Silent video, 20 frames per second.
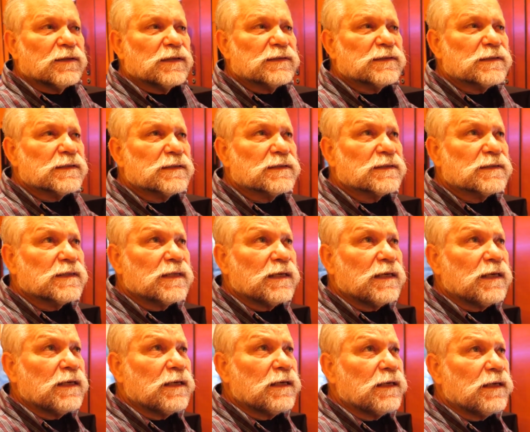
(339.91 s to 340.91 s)
This is
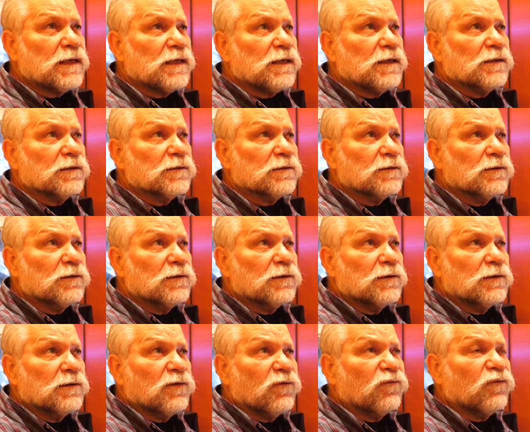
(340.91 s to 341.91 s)
the
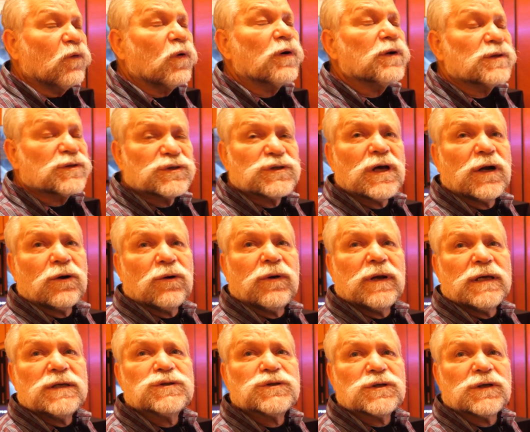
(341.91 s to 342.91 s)
4th
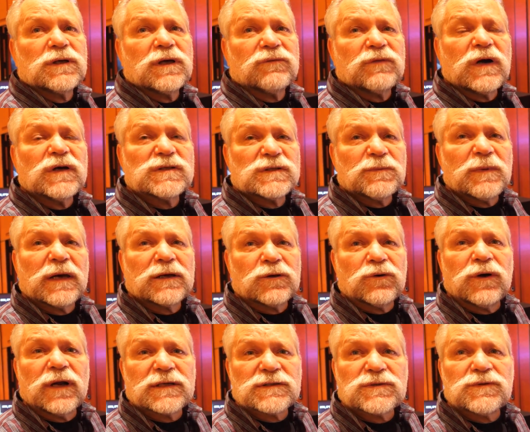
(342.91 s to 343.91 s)
generation of our
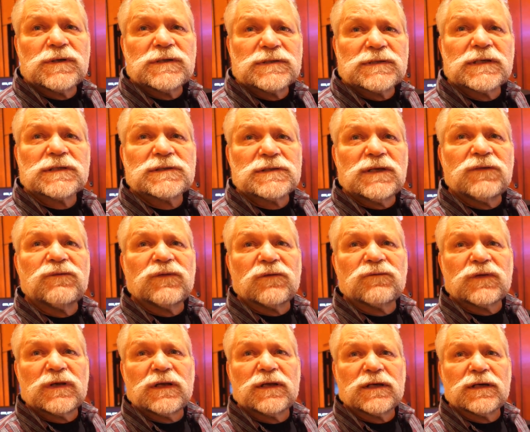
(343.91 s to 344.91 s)
Spectre X360
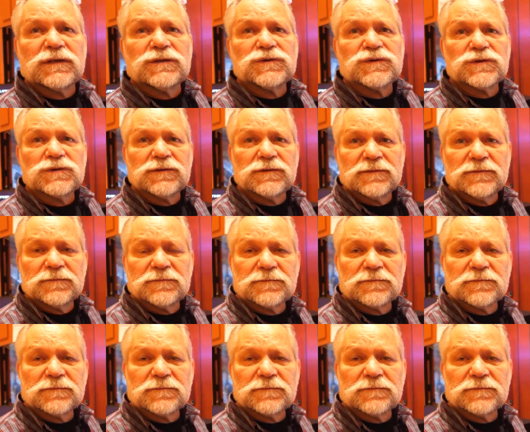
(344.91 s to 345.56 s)
15-inch.